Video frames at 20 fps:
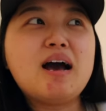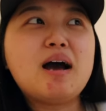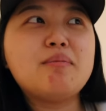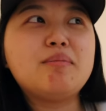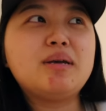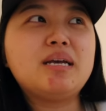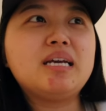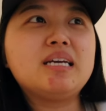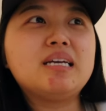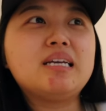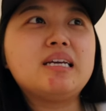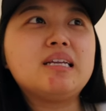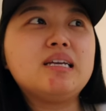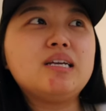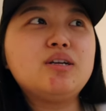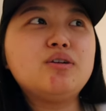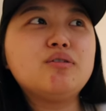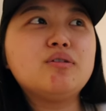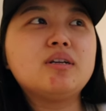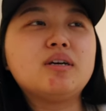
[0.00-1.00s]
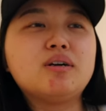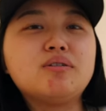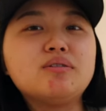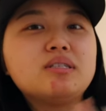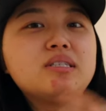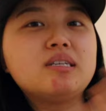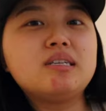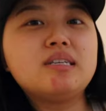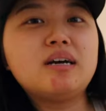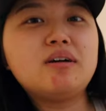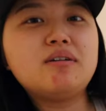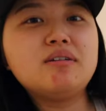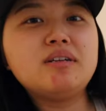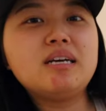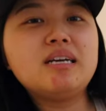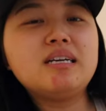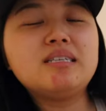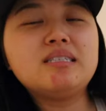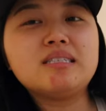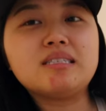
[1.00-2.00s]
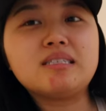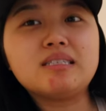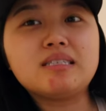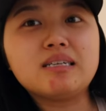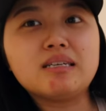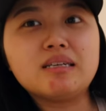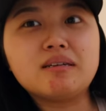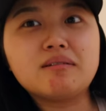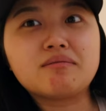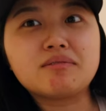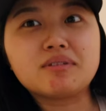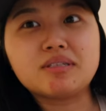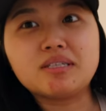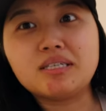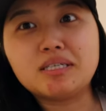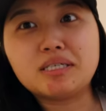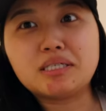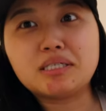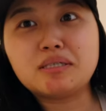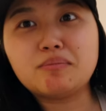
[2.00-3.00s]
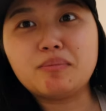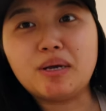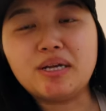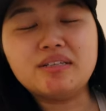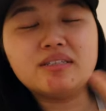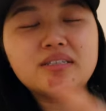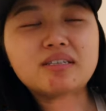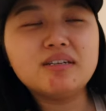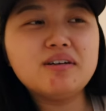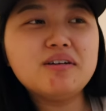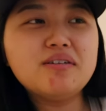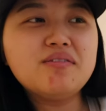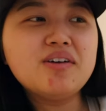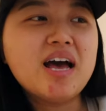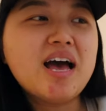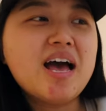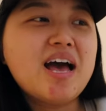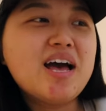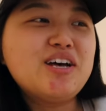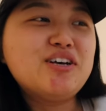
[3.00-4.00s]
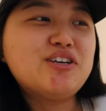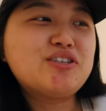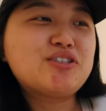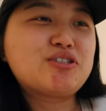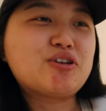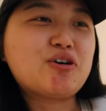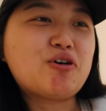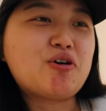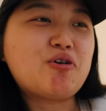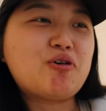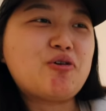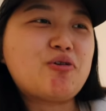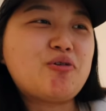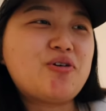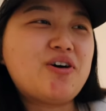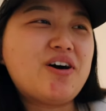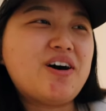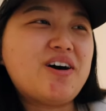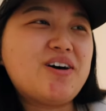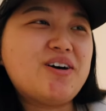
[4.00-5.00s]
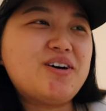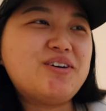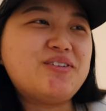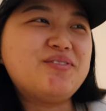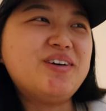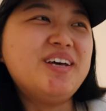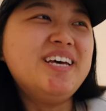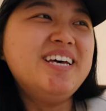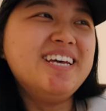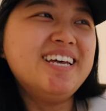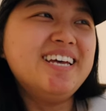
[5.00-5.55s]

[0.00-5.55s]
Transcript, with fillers: I mean getting your nails done nowadays is getting really expensive so um,